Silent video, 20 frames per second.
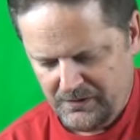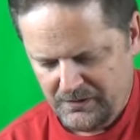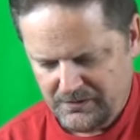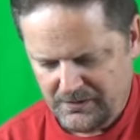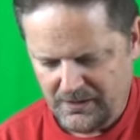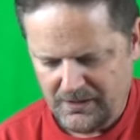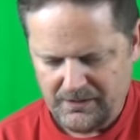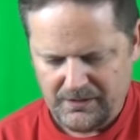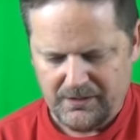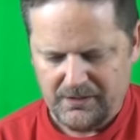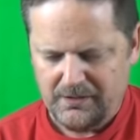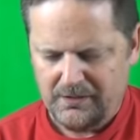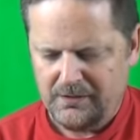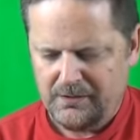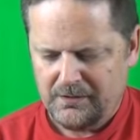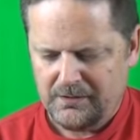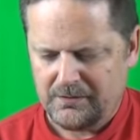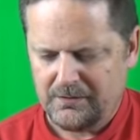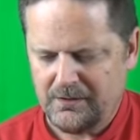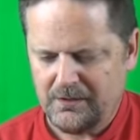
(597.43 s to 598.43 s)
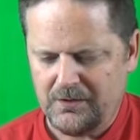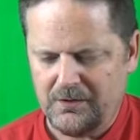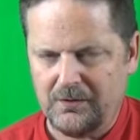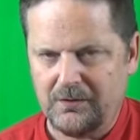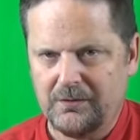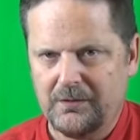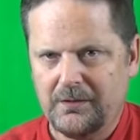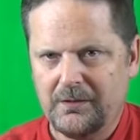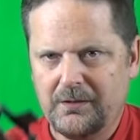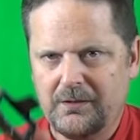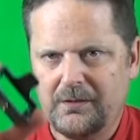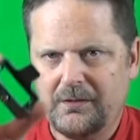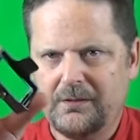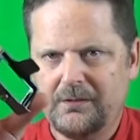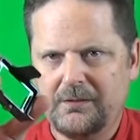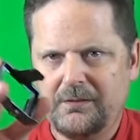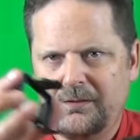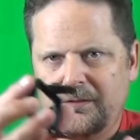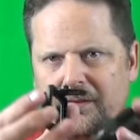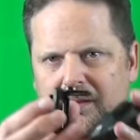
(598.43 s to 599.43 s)
okay? So
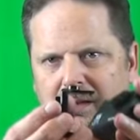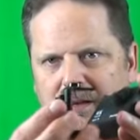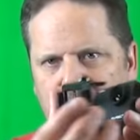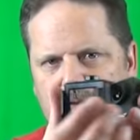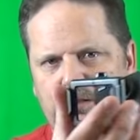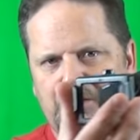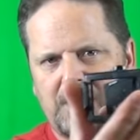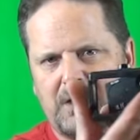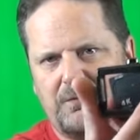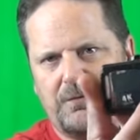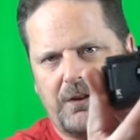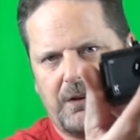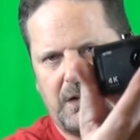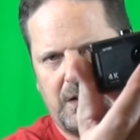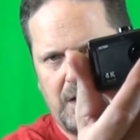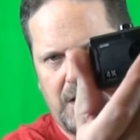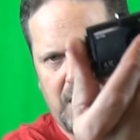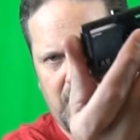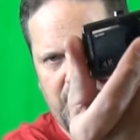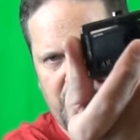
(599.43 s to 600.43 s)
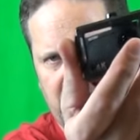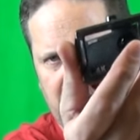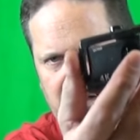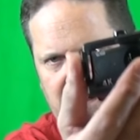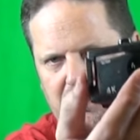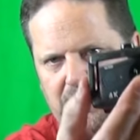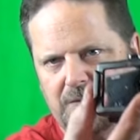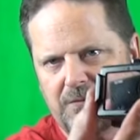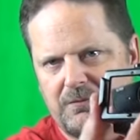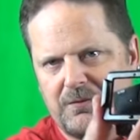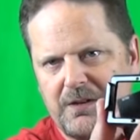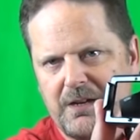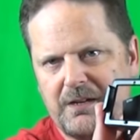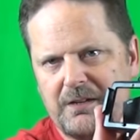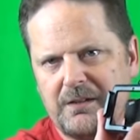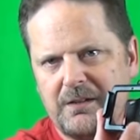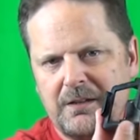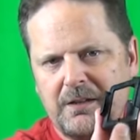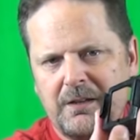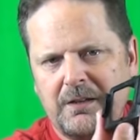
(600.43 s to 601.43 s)
I was trying to figure out how to put it on the
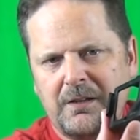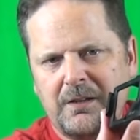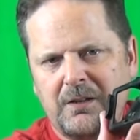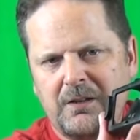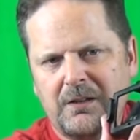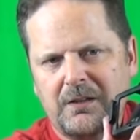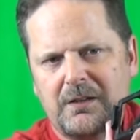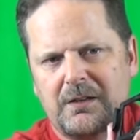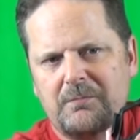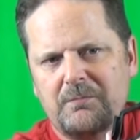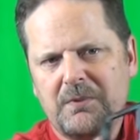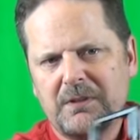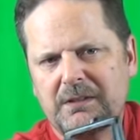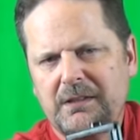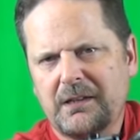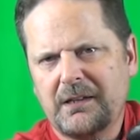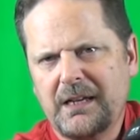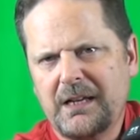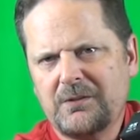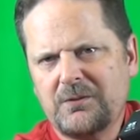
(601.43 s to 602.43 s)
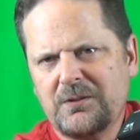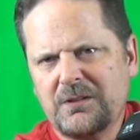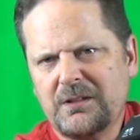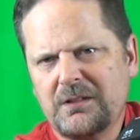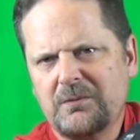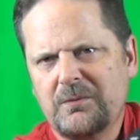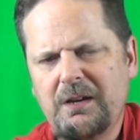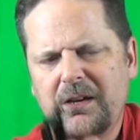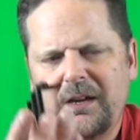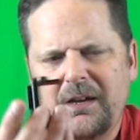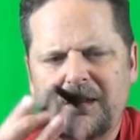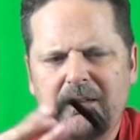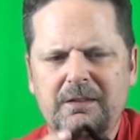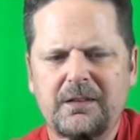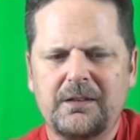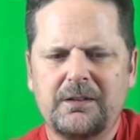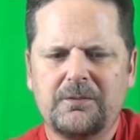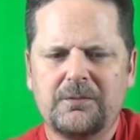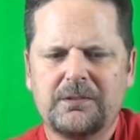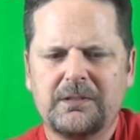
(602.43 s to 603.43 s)
front, but the lens was in the way and
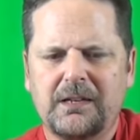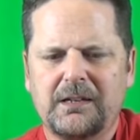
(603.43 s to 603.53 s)
then it was